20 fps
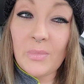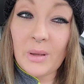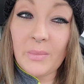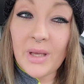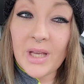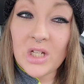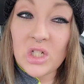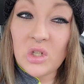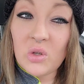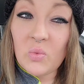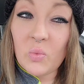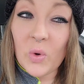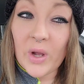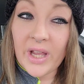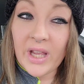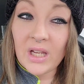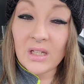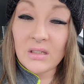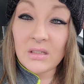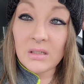Maybe I should
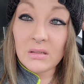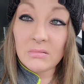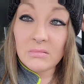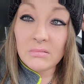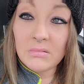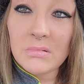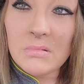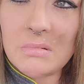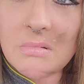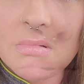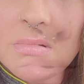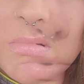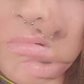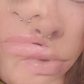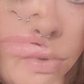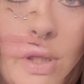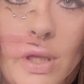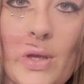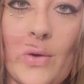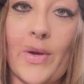wait.
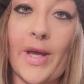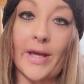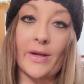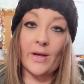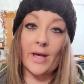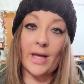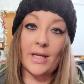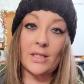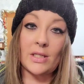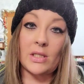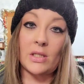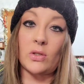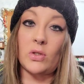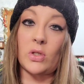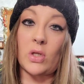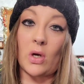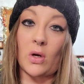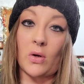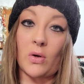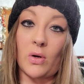Okay, guys,
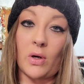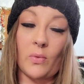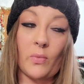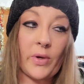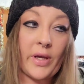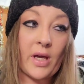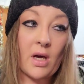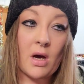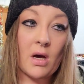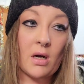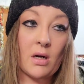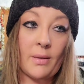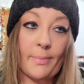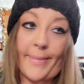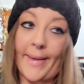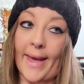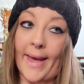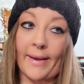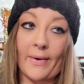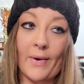so we are
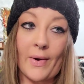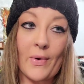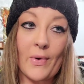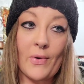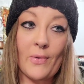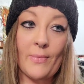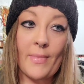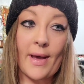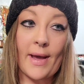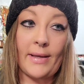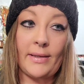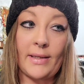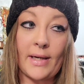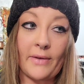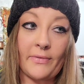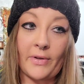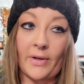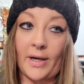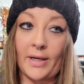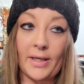back home. I
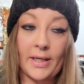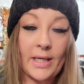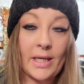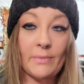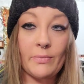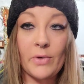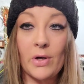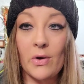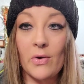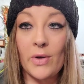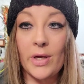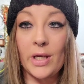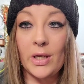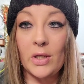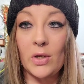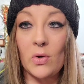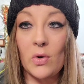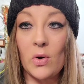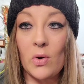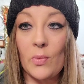never ended up
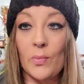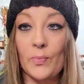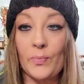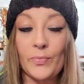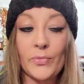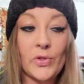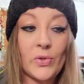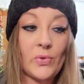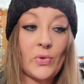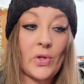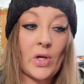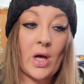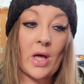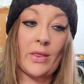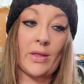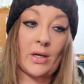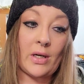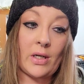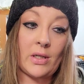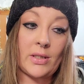going um, to the
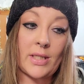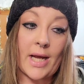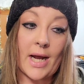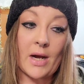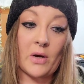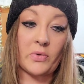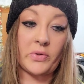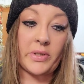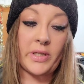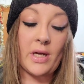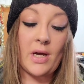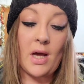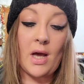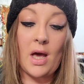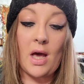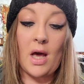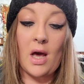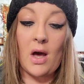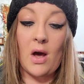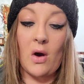other town
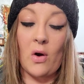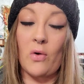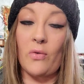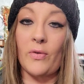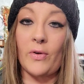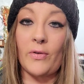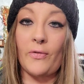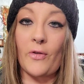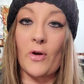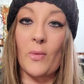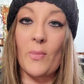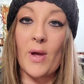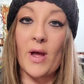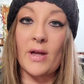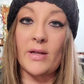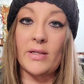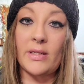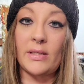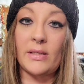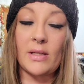over from
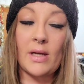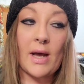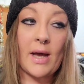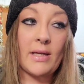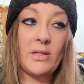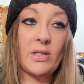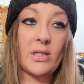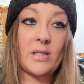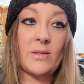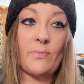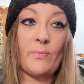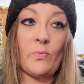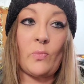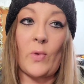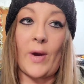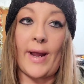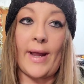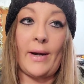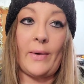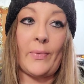us. I just
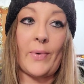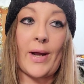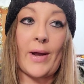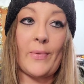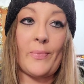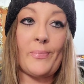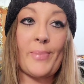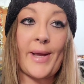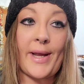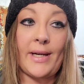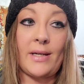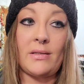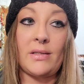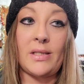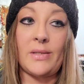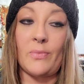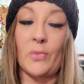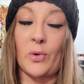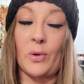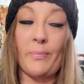ran around paid
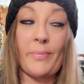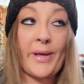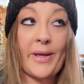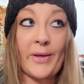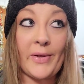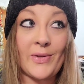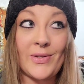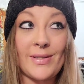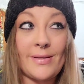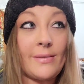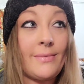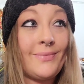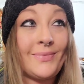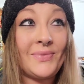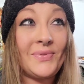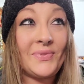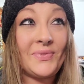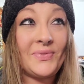some more bills.